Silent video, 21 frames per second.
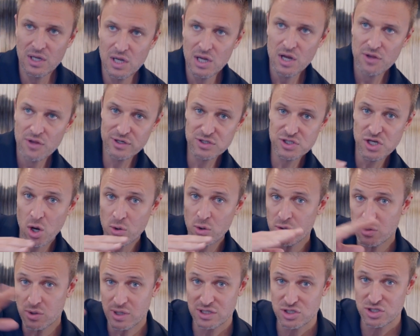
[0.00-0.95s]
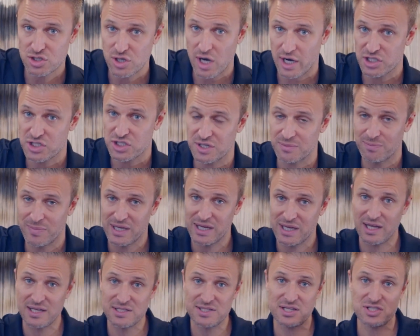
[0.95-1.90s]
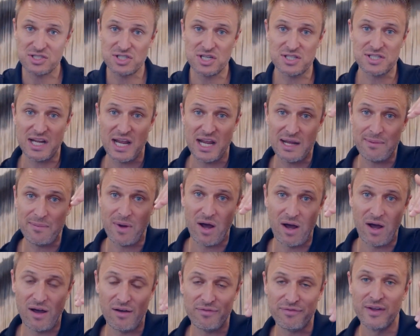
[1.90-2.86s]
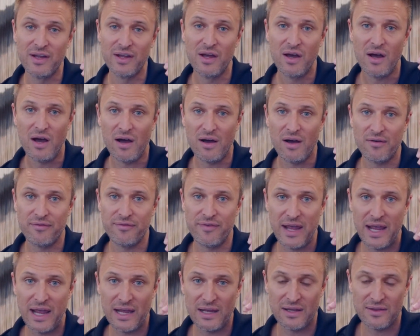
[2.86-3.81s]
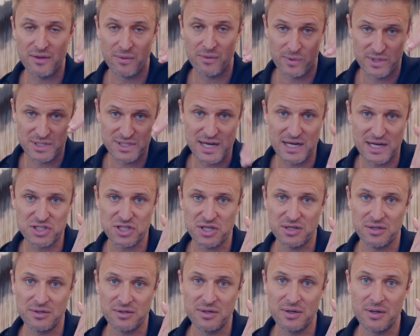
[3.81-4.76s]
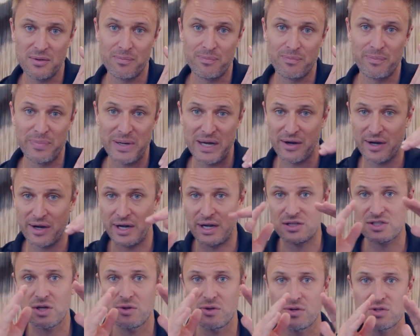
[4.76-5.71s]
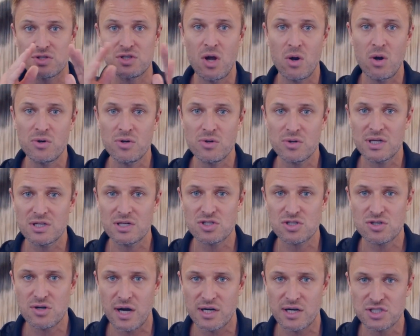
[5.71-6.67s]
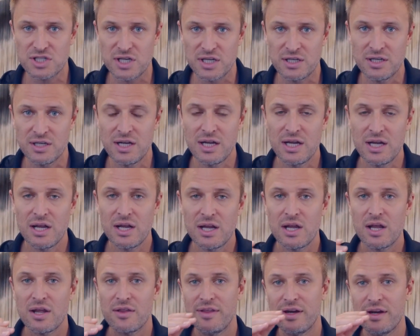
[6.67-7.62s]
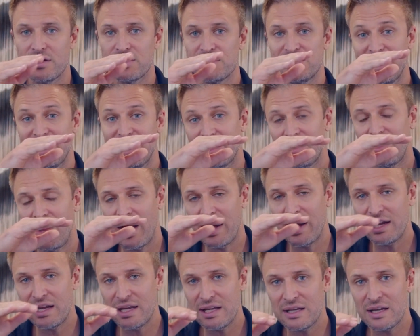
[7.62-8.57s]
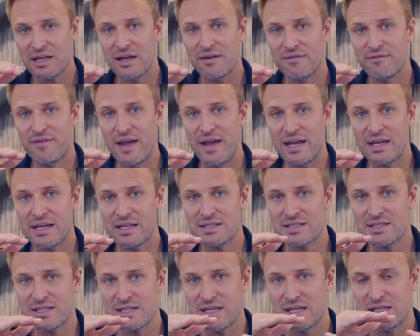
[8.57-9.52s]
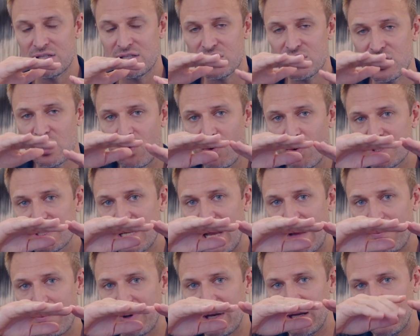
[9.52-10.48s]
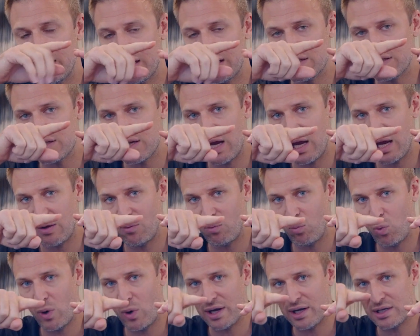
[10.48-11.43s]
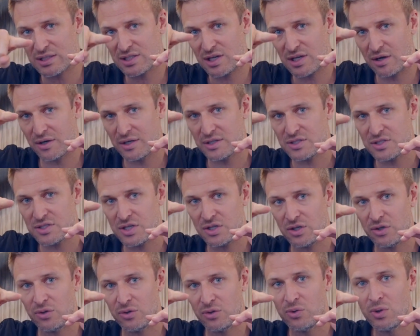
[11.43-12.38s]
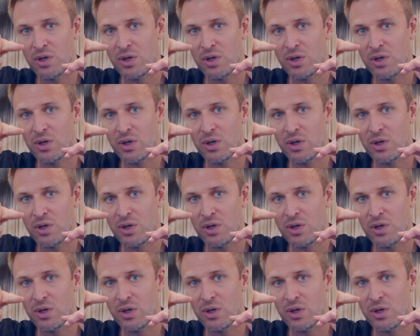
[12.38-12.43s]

there's no new construction because it just came off of the recession period. And so there's no new construction. There's declining vacancy. So what's happening is when it's starting to